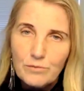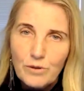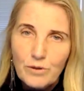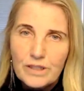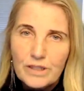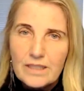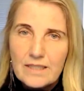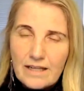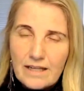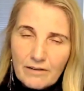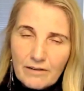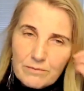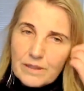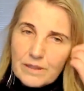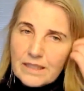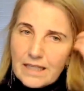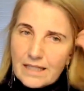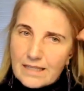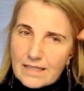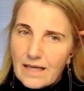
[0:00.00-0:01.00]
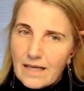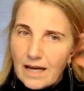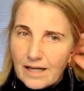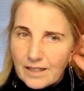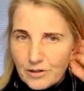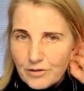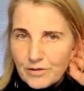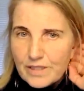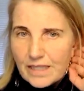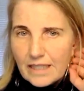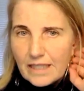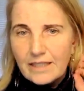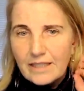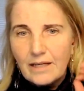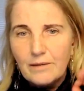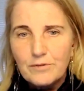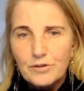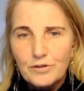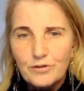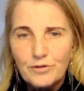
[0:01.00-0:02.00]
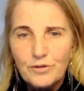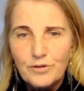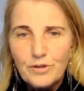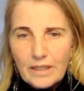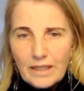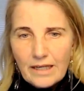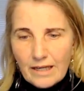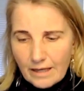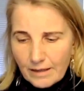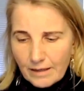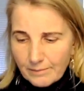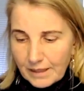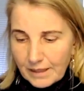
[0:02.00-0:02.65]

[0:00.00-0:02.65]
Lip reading: what this government has signed New Zealand up to. Yeah.